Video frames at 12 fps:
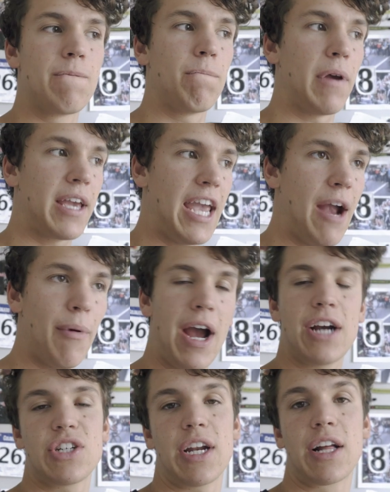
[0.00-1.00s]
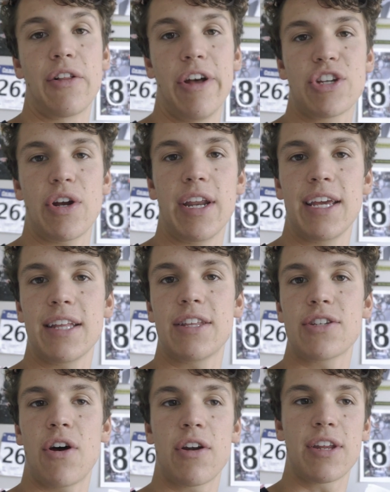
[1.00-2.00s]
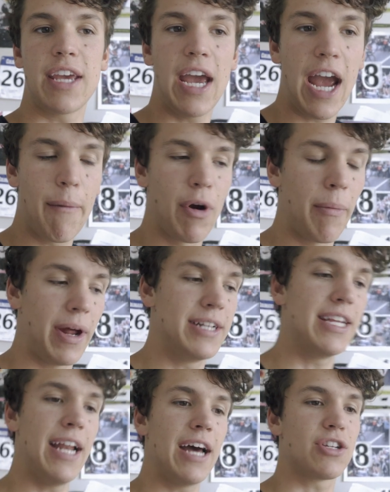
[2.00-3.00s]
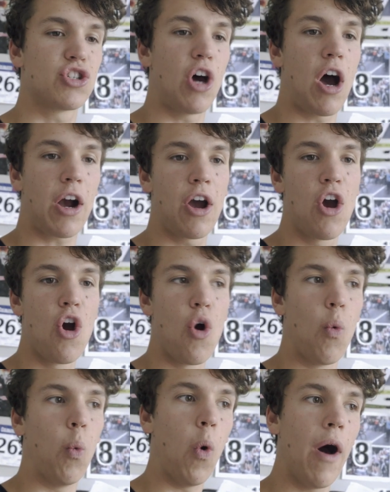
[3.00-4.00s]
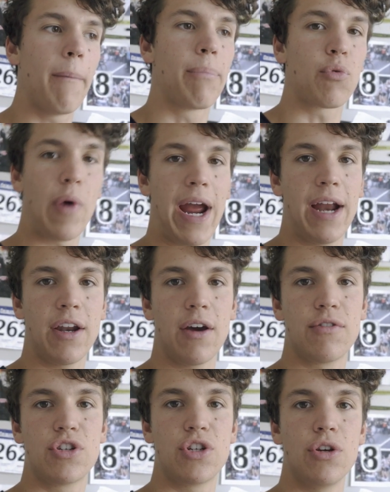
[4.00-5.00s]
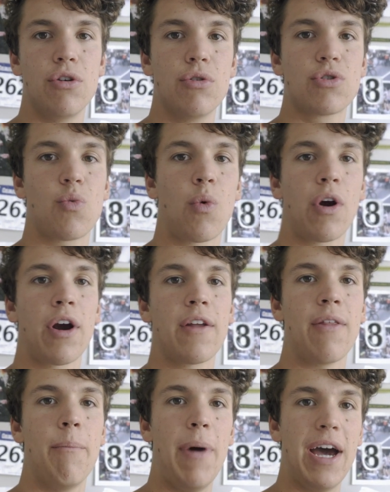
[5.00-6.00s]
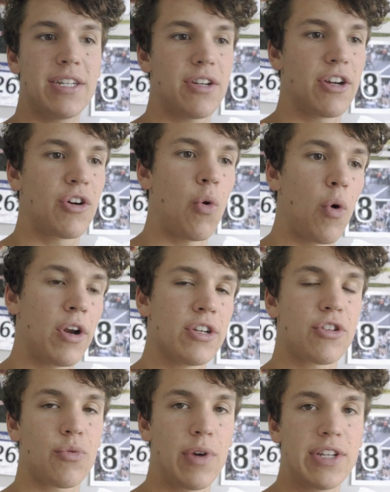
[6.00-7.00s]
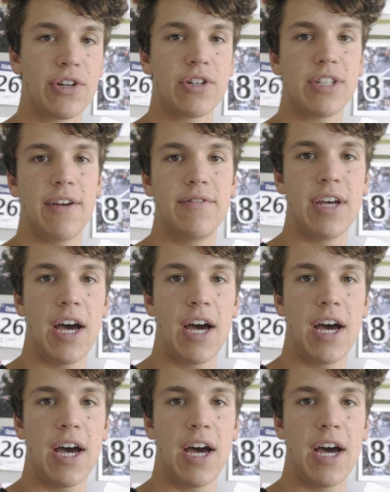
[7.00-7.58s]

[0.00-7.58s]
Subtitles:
My camera actually had a glitch. I didn't get this on camera, but I did ask Doc what brand of shoes were the best according to the research they've